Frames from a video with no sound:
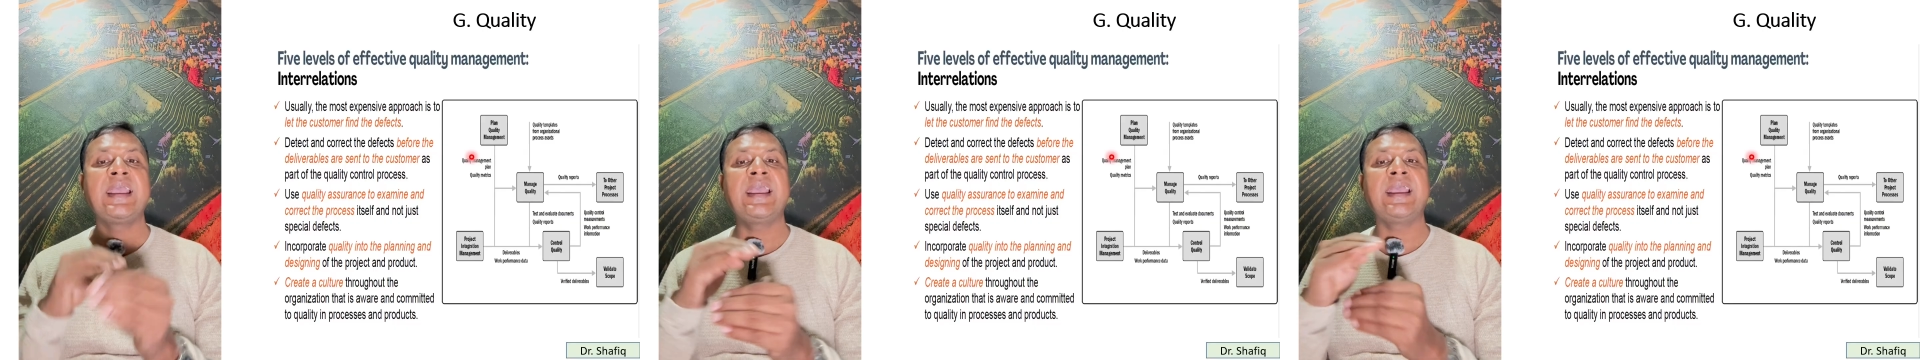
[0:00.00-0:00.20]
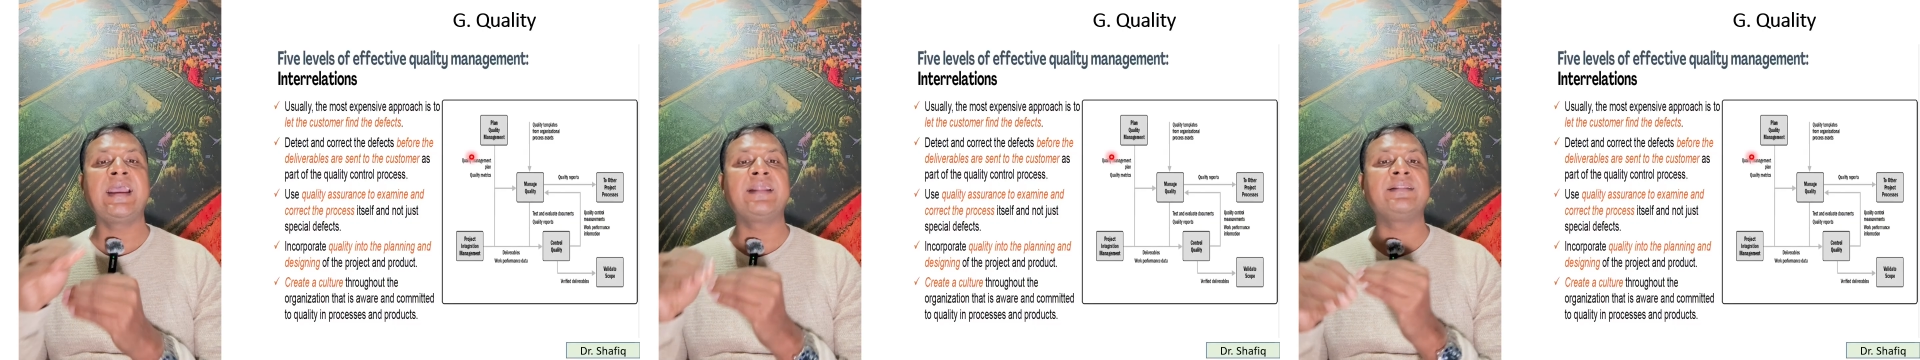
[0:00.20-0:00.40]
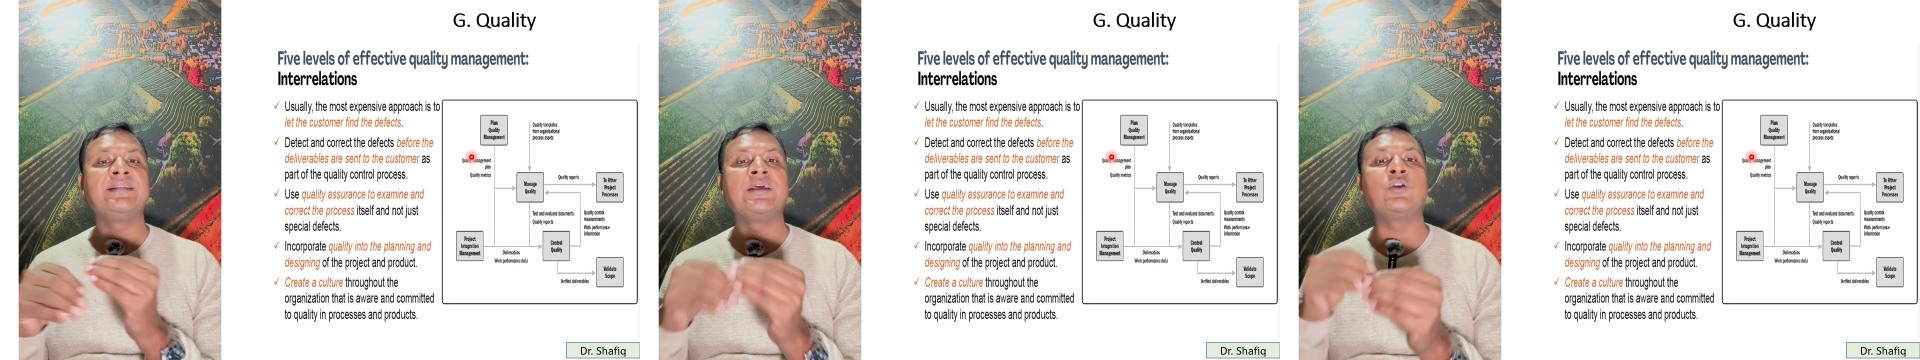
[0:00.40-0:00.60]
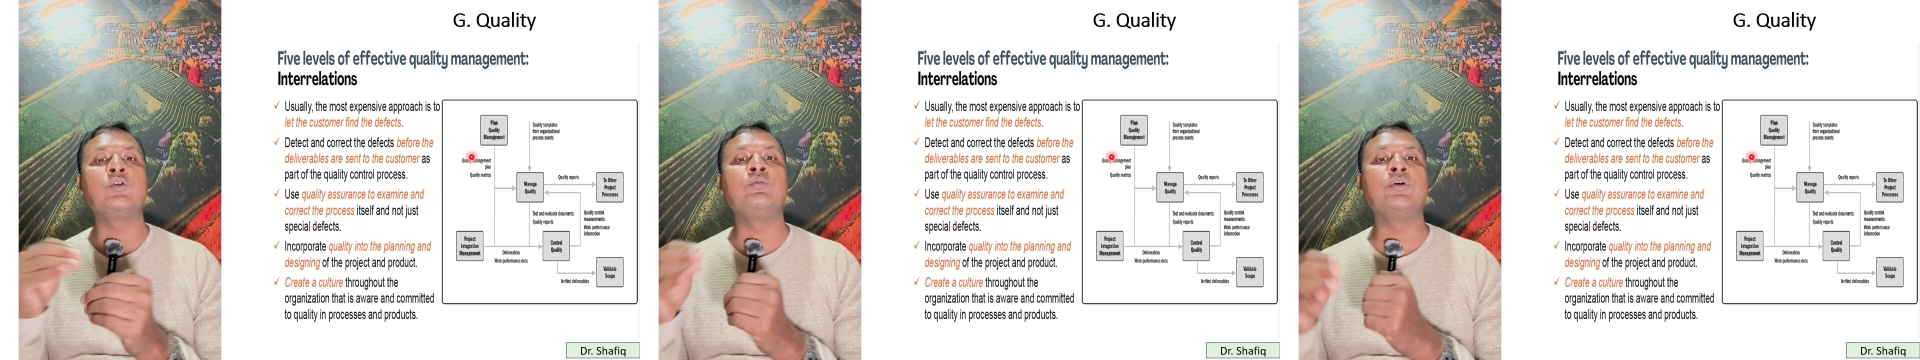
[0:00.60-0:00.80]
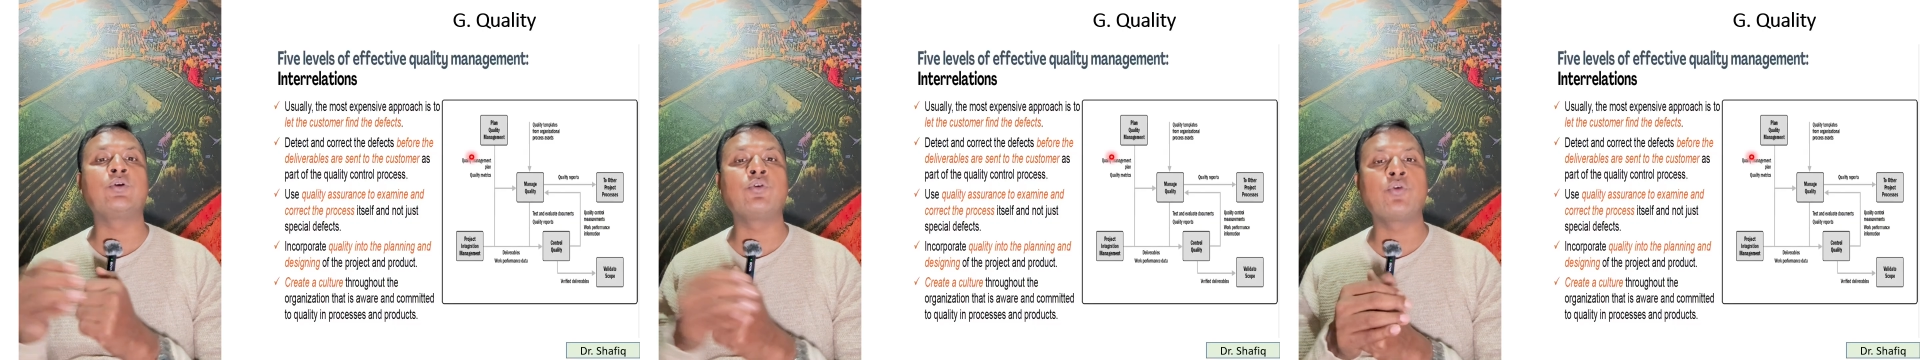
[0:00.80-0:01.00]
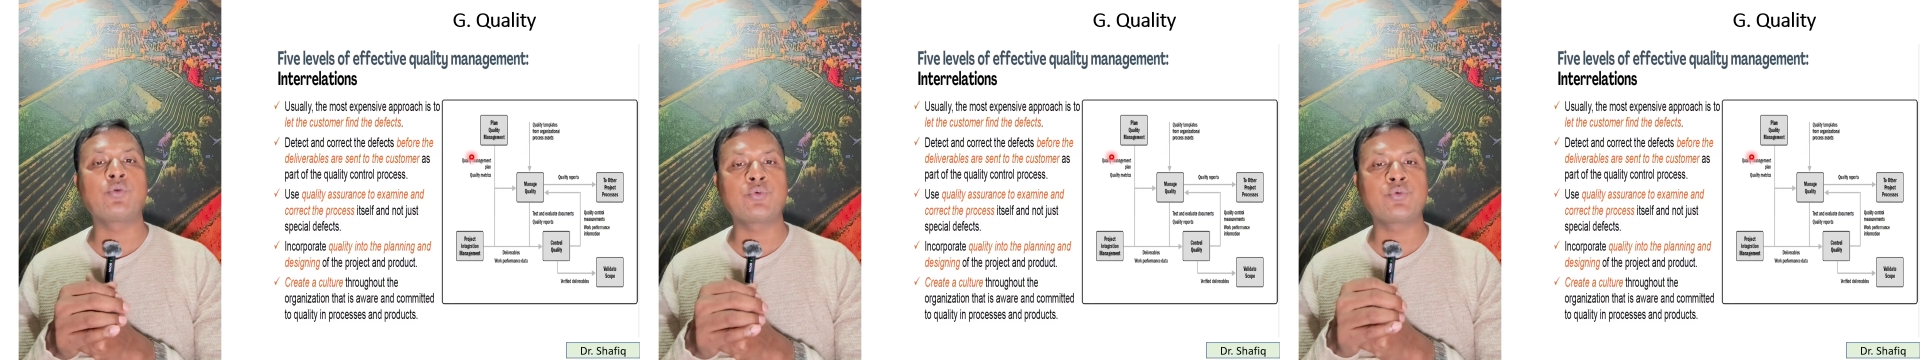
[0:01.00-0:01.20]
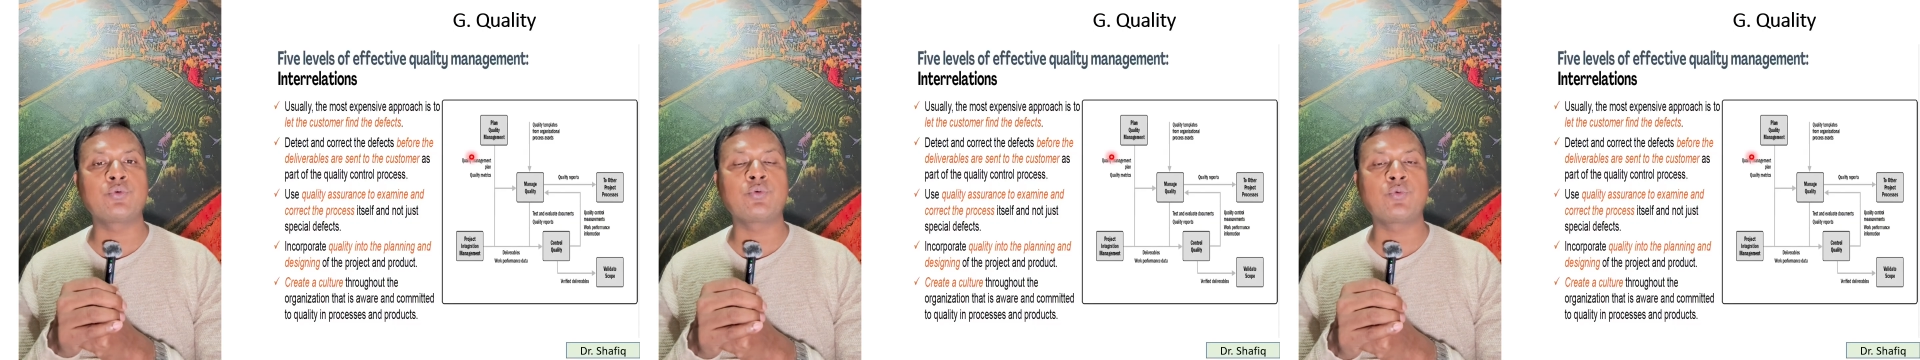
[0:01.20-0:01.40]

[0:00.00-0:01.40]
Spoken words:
and there will be